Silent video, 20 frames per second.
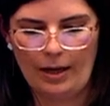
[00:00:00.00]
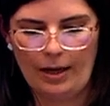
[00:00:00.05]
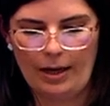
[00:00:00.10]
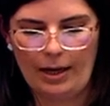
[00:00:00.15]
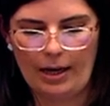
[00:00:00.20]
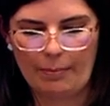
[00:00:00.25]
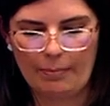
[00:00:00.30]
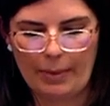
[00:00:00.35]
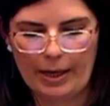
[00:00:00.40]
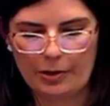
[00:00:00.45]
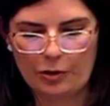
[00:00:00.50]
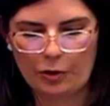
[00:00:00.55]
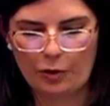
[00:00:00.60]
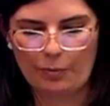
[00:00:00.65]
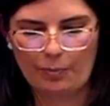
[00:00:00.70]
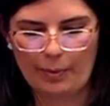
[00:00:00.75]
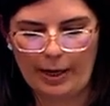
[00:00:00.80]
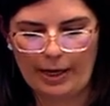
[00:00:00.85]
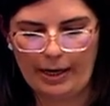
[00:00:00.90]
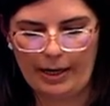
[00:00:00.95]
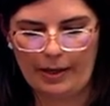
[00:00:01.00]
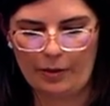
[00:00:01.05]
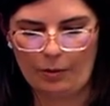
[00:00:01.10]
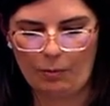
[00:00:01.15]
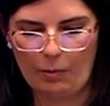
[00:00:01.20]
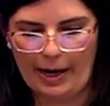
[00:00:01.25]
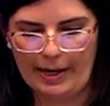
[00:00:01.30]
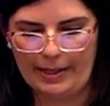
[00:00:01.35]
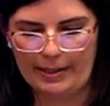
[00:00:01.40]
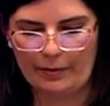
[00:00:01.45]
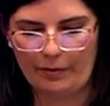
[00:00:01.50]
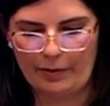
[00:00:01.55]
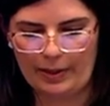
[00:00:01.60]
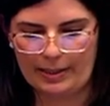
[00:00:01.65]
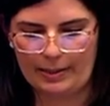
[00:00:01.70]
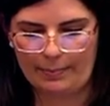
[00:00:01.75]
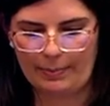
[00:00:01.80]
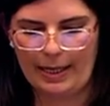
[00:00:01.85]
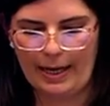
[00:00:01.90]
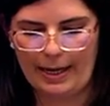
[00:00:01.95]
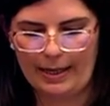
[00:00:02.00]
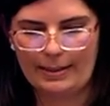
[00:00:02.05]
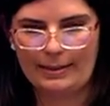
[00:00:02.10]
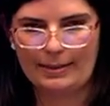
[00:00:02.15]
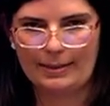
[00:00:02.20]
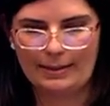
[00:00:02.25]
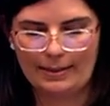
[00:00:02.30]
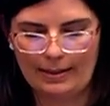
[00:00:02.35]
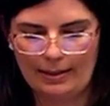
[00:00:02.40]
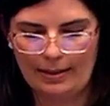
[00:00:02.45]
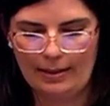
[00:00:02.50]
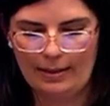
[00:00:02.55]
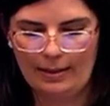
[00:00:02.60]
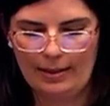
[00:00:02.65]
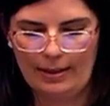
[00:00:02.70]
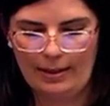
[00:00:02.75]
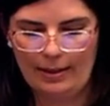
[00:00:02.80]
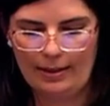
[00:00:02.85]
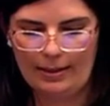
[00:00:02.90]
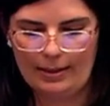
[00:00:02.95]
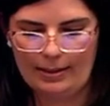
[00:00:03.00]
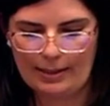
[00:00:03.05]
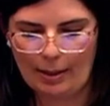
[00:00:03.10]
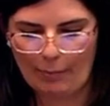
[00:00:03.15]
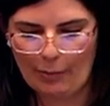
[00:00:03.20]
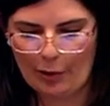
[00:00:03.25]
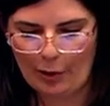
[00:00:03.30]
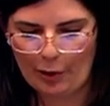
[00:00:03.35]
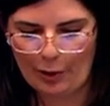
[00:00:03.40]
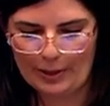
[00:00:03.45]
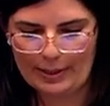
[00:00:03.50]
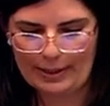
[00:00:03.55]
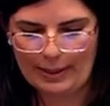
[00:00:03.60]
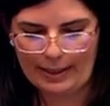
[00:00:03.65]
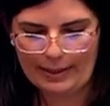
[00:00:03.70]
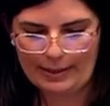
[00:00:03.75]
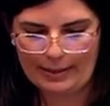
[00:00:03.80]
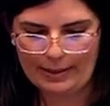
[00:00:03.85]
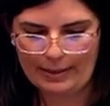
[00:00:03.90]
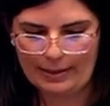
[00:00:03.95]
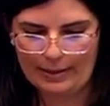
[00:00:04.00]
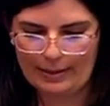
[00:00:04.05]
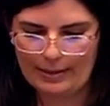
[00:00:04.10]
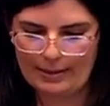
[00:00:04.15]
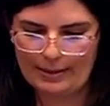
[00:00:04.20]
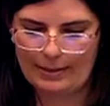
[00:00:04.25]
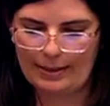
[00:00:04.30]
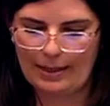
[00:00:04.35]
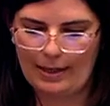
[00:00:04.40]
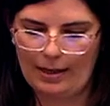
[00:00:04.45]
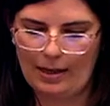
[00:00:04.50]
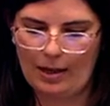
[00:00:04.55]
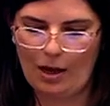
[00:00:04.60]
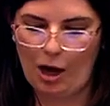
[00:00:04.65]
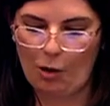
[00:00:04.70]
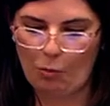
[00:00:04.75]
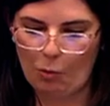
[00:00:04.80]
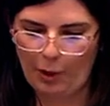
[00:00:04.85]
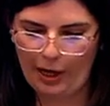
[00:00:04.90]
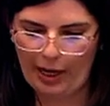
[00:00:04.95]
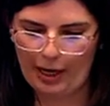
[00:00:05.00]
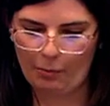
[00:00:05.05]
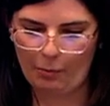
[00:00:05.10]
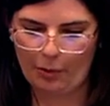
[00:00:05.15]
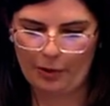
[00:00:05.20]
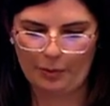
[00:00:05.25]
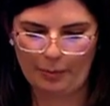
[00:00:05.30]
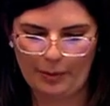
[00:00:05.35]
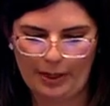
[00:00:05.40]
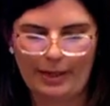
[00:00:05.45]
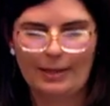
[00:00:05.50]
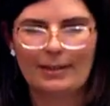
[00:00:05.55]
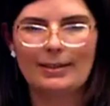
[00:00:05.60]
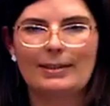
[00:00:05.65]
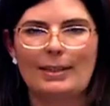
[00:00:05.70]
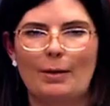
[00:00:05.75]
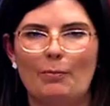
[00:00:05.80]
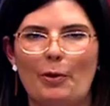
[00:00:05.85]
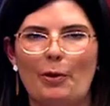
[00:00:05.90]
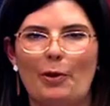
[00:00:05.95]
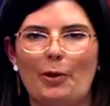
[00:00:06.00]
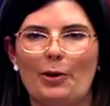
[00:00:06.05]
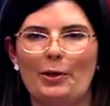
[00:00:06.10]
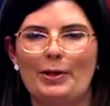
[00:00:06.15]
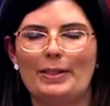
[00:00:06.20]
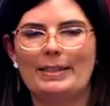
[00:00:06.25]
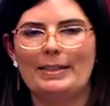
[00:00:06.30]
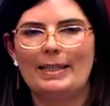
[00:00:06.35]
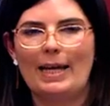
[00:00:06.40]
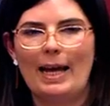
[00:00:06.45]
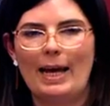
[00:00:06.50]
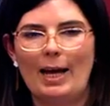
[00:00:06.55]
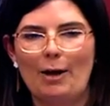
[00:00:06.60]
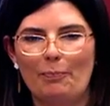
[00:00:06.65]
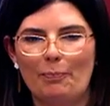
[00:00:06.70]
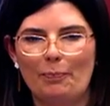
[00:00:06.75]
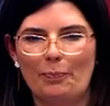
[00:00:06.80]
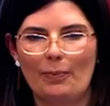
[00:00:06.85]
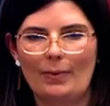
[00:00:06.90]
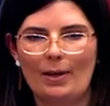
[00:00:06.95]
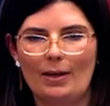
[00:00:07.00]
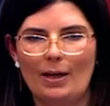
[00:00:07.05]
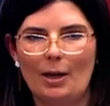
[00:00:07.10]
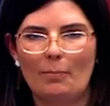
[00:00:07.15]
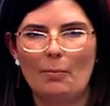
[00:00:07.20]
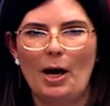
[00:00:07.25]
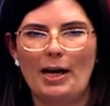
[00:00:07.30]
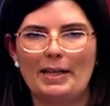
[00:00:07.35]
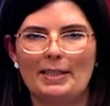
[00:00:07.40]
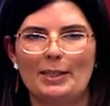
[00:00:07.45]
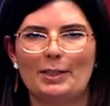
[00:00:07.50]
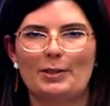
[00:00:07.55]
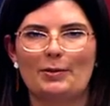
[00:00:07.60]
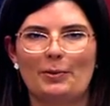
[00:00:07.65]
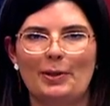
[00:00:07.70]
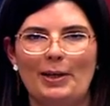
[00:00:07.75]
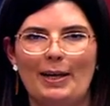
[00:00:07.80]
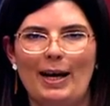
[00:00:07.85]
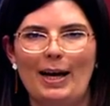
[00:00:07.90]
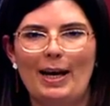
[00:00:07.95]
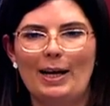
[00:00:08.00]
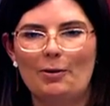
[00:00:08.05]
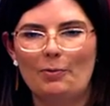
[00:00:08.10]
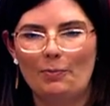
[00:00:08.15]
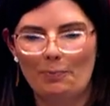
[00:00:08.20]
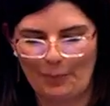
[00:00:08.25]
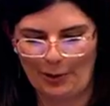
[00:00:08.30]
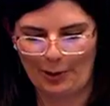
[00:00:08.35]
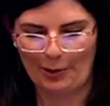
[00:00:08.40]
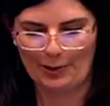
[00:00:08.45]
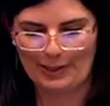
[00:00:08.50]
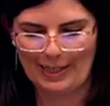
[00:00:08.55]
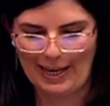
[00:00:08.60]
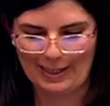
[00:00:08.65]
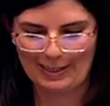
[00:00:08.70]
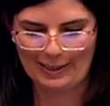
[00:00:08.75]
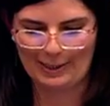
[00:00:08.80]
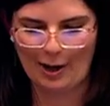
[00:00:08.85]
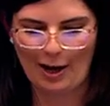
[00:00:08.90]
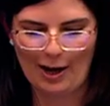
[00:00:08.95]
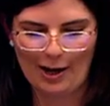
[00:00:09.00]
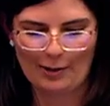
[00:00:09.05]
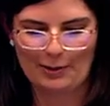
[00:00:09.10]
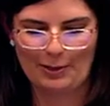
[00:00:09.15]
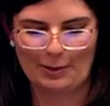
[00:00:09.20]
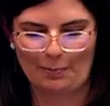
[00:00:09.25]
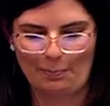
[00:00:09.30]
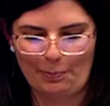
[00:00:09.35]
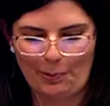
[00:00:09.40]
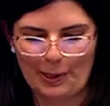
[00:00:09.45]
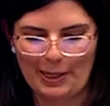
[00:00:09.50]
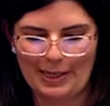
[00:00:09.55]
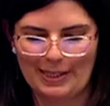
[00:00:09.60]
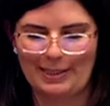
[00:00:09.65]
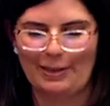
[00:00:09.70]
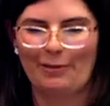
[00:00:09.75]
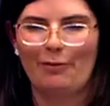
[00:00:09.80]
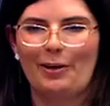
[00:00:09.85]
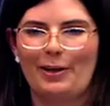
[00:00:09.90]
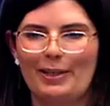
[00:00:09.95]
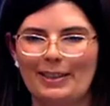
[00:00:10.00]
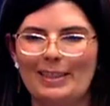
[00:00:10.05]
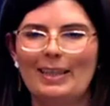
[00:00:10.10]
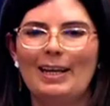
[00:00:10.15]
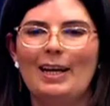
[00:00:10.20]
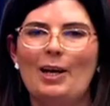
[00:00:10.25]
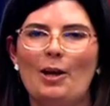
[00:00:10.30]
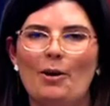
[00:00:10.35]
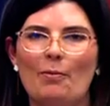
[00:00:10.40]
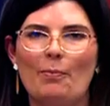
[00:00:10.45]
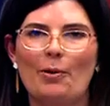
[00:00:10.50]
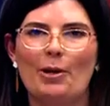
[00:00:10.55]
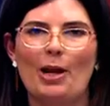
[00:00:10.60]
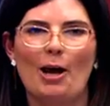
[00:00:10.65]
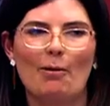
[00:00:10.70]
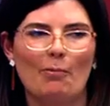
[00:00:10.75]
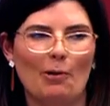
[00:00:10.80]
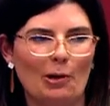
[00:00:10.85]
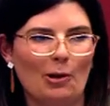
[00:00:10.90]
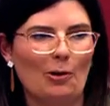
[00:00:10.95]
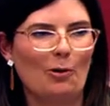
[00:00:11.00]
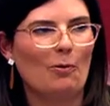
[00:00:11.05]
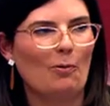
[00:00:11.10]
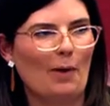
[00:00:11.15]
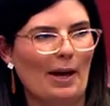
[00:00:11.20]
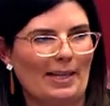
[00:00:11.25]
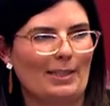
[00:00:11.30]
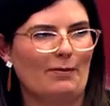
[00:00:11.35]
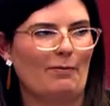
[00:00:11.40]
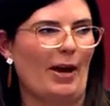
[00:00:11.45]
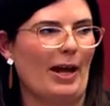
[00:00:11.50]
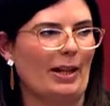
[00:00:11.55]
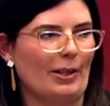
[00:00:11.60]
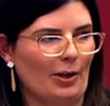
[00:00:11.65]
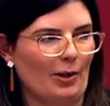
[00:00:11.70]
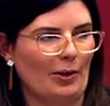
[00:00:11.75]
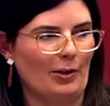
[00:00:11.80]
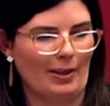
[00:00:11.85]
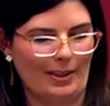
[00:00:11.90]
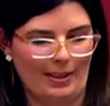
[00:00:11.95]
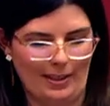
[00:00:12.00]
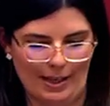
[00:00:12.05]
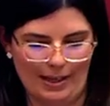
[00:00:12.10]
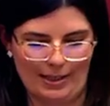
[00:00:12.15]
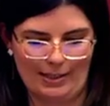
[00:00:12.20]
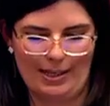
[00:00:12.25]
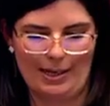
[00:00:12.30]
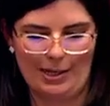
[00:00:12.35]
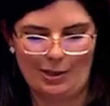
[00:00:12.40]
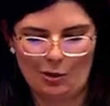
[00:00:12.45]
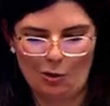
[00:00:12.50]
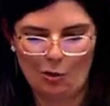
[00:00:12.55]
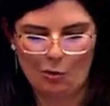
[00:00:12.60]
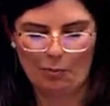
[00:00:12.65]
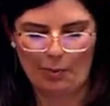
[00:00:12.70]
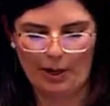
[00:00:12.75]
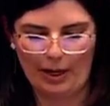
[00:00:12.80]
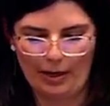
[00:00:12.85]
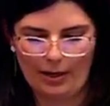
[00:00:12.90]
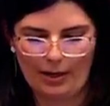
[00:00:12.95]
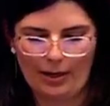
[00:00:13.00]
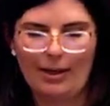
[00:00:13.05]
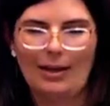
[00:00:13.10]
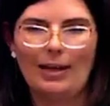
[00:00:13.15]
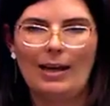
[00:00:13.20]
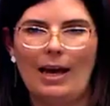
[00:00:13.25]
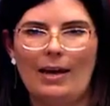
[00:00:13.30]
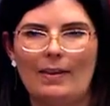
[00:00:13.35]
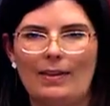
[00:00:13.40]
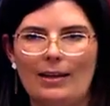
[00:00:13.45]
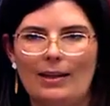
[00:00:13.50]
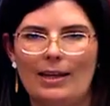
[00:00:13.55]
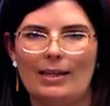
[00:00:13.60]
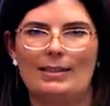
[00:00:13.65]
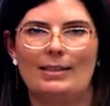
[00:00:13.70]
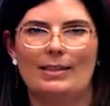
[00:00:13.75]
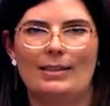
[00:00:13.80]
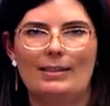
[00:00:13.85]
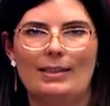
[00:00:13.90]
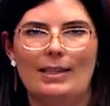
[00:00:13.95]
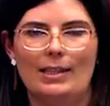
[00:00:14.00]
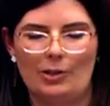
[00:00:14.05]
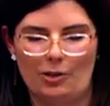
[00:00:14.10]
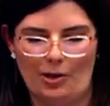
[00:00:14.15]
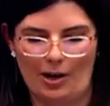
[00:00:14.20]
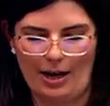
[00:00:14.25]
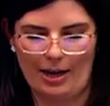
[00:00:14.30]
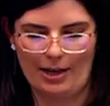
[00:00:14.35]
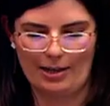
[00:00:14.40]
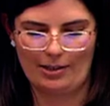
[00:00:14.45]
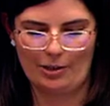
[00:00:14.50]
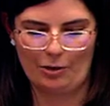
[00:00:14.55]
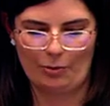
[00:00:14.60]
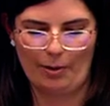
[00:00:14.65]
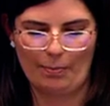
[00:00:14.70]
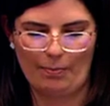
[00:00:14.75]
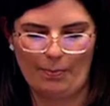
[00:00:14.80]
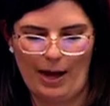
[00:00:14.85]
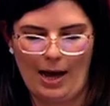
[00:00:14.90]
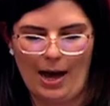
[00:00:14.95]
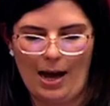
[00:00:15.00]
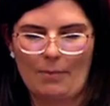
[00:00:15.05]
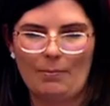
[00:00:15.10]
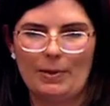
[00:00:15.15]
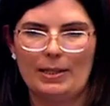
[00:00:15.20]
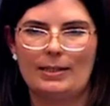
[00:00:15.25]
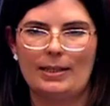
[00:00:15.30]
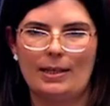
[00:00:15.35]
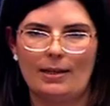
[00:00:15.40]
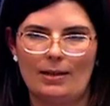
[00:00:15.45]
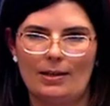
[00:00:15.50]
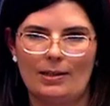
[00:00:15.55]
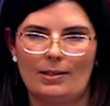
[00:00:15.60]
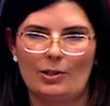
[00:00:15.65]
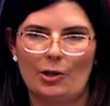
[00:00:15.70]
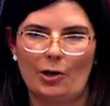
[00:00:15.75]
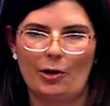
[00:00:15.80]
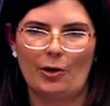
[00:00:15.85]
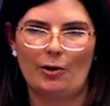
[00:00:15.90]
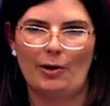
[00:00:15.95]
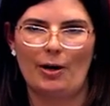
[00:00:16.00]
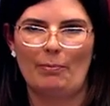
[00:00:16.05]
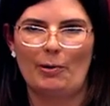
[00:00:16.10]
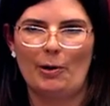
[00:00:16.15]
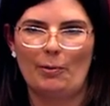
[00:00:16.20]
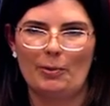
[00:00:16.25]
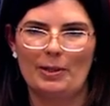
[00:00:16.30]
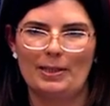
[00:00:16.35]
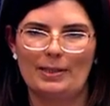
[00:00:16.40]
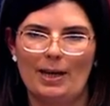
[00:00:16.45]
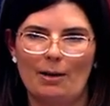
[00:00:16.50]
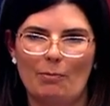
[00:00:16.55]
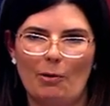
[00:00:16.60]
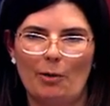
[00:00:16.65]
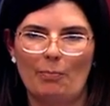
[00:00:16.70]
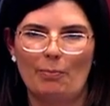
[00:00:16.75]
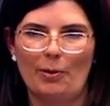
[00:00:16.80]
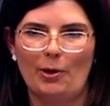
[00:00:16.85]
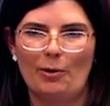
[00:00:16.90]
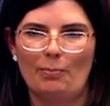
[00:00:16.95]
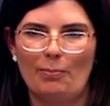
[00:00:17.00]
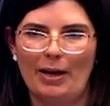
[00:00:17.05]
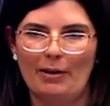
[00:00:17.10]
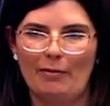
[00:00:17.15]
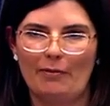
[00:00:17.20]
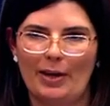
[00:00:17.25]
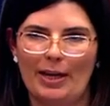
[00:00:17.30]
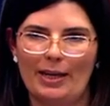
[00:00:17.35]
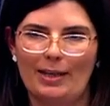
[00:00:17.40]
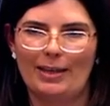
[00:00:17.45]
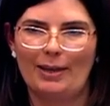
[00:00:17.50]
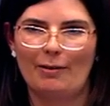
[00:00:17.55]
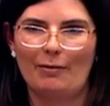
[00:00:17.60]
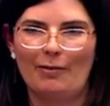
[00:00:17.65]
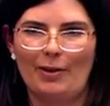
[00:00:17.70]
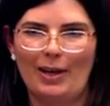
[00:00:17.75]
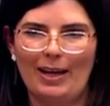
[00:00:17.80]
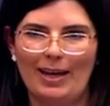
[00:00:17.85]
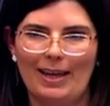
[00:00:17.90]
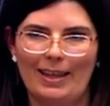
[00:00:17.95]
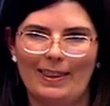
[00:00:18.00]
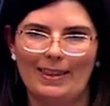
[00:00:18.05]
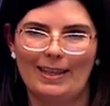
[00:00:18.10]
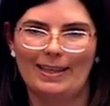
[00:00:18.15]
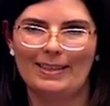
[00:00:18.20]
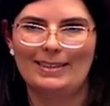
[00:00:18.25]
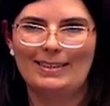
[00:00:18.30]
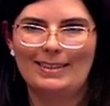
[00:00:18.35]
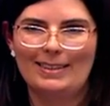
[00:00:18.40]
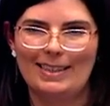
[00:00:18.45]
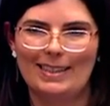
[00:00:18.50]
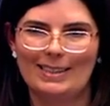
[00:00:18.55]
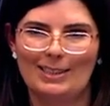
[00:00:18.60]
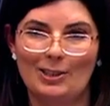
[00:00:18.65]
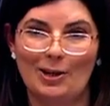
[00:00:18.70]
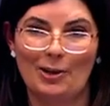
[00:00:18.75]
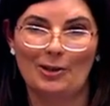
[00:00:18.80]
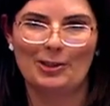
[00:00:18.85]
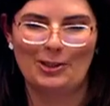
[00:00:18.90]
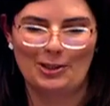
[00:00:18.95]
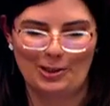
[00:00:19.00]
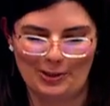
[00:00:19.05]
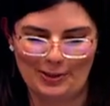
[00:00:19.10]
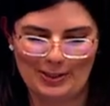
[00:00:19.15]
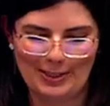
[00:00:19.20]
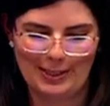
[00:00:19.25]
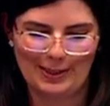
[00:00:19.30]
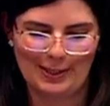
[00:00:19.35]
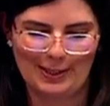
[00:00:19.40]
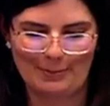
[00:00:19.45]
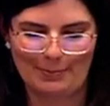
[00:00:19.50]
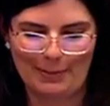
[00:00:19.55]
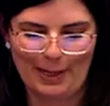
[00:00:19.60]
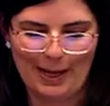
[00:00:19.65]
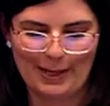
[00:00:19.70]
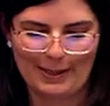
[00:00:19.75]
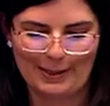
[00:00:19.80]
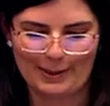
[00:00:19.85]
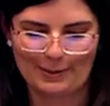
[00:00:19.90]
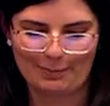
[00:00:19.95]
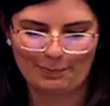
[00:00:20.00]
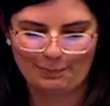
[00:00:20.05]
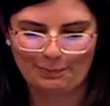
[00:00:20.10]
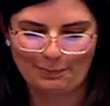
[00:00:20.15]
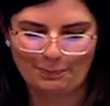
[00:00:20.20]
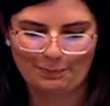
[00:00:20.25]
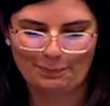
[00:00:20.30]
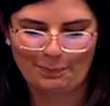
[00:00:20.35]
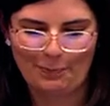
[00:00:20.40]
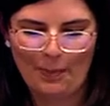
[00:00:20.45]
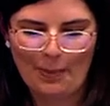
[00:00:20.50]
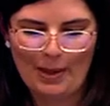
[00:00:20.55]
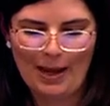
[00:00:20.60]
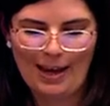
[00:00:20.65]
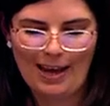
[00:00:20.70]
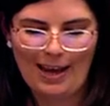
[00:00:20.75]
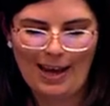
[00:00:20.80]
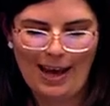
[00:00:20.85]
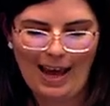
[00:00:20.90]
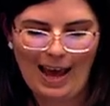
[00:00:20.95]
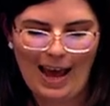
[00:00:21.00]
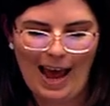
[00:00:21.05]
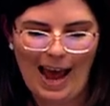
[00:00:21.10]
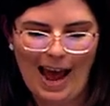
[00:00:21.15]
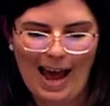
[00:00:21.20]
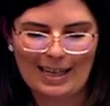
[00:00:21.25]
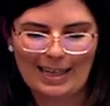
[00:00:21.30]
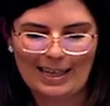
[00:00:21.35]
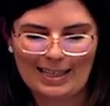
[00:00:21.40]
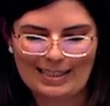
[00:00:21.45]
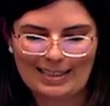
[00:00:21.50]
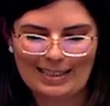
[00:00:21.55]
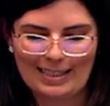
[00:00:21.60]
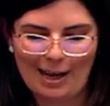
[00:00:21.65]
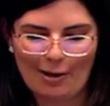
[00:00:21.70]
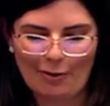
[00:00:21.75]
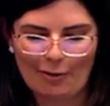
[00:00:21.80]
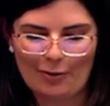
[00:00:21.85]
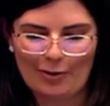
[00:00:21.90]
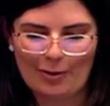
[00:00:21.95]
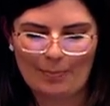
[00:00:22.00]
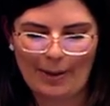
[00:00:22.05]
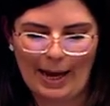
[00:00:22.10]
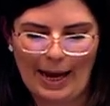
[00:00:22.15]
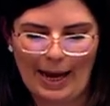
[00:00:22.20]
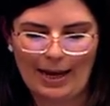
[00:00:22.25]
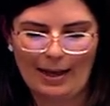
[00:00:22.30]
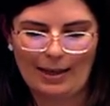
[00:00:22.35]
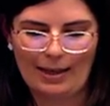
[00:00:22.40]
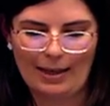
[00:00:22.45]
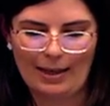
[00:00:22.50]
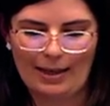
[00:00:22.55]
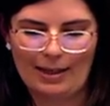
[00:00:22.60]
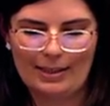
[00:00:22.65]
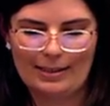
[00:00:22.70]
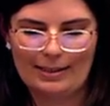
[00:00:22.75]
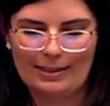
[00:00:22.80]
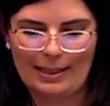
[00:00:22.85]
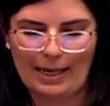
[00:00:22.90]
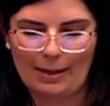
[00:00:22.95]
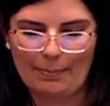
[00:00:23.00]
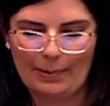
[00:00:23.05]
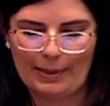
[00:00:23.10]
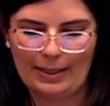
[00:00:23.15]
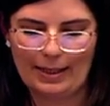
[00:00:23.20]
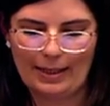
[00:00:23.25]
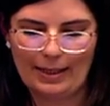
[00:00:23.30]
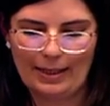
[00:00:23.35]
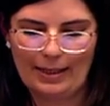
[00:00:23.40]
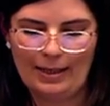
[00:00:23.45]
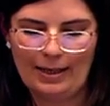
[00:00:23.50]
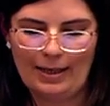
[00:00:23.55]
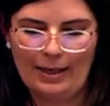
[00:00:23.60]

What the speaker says: He mentored me in the ways of this place. Some of those lessons I will keep with me. Some of those I might disregard because our styles are pretty different, but I will always value the things he taught me and the lessons he tried to impart. But Senator Stoker, I promise I won't be on my feet if there's notes used in this place. Alex loved Paola deeply.